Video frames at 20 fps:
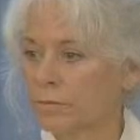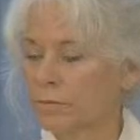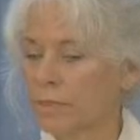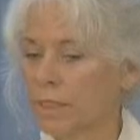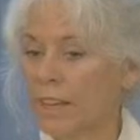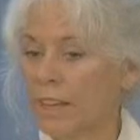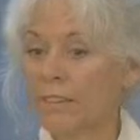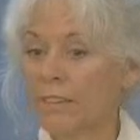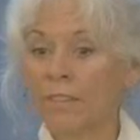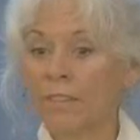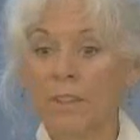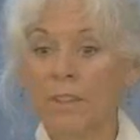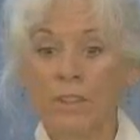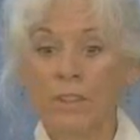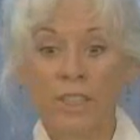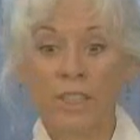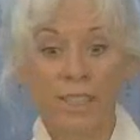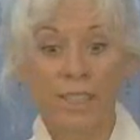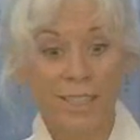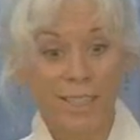And then
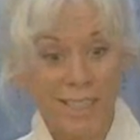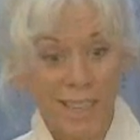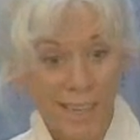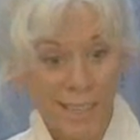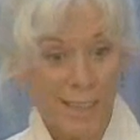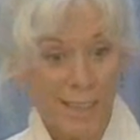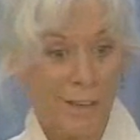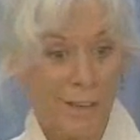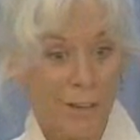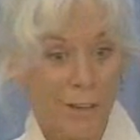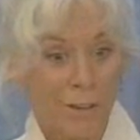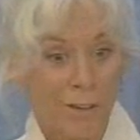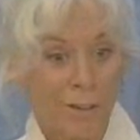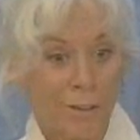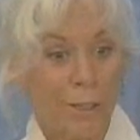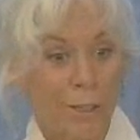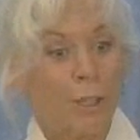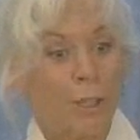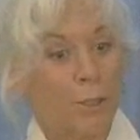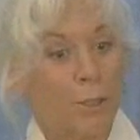there's a desire
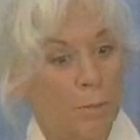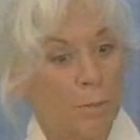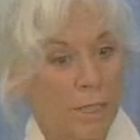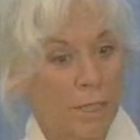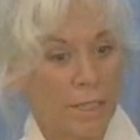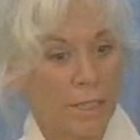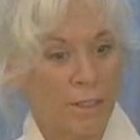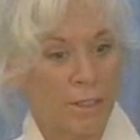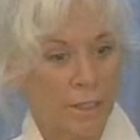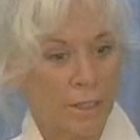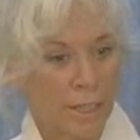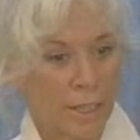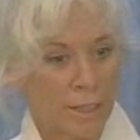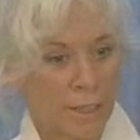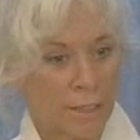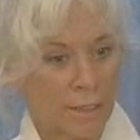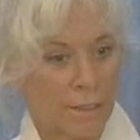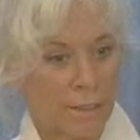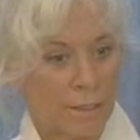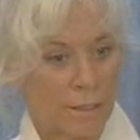to be here
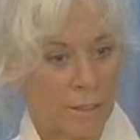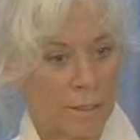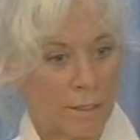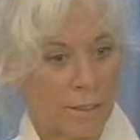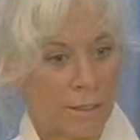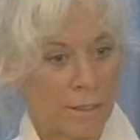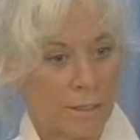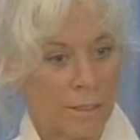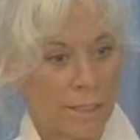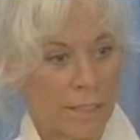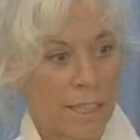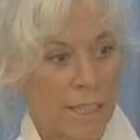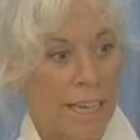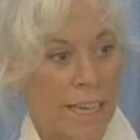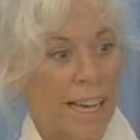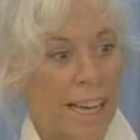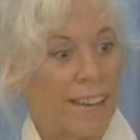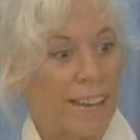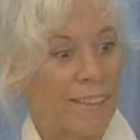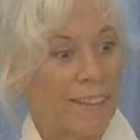now.
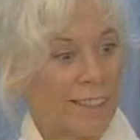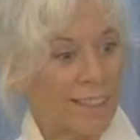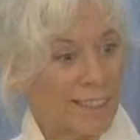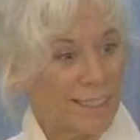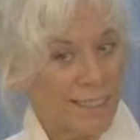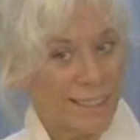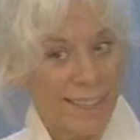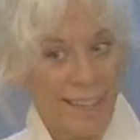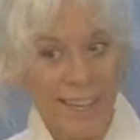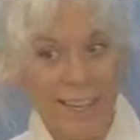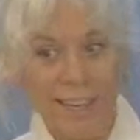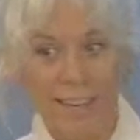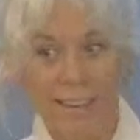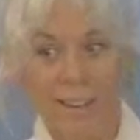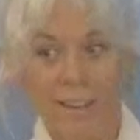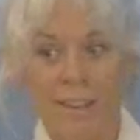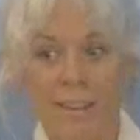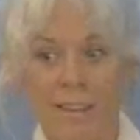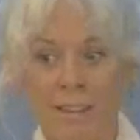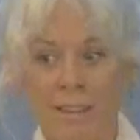And that
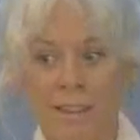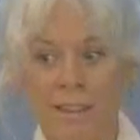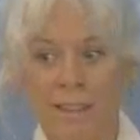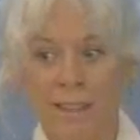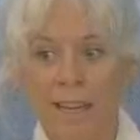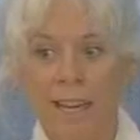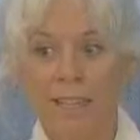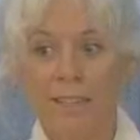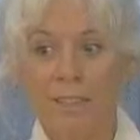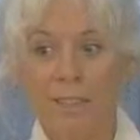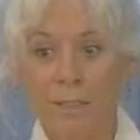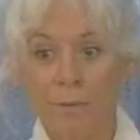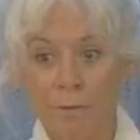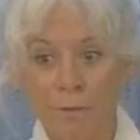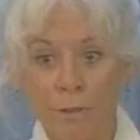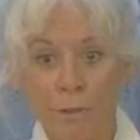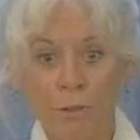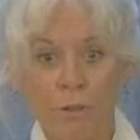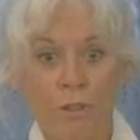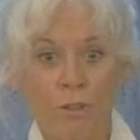desire has some
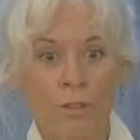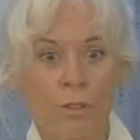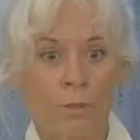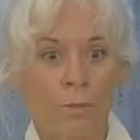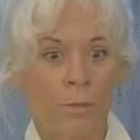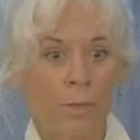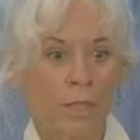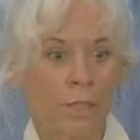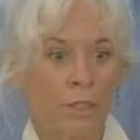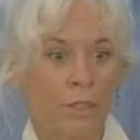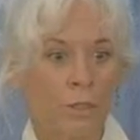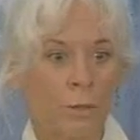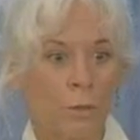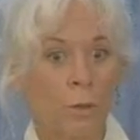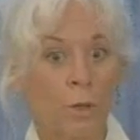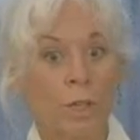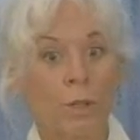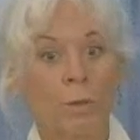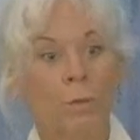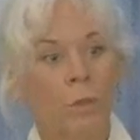future picture,
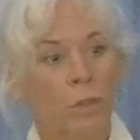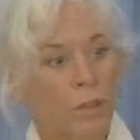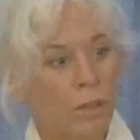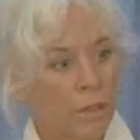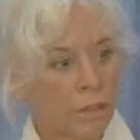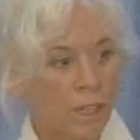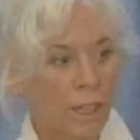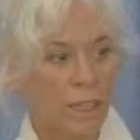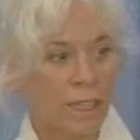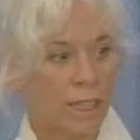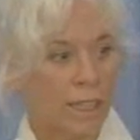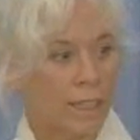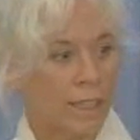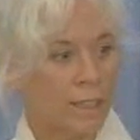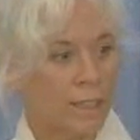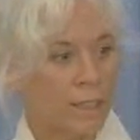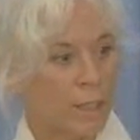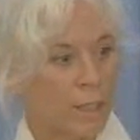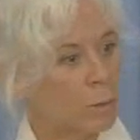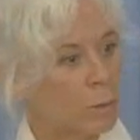what it will look
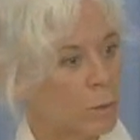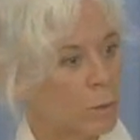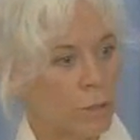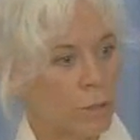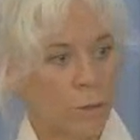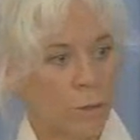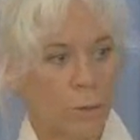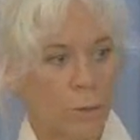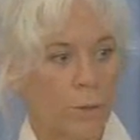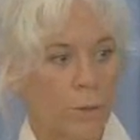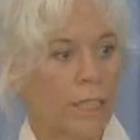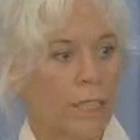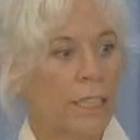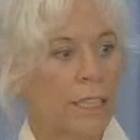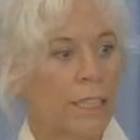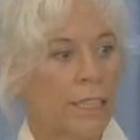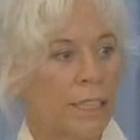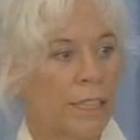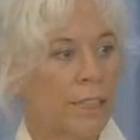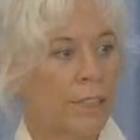like when you're
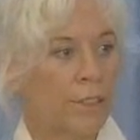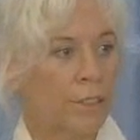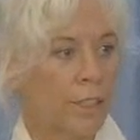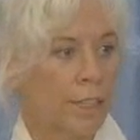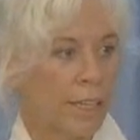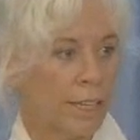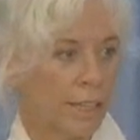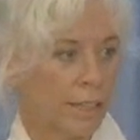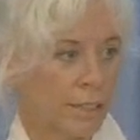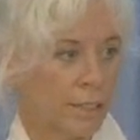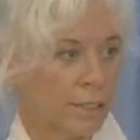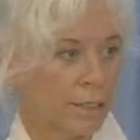really here now.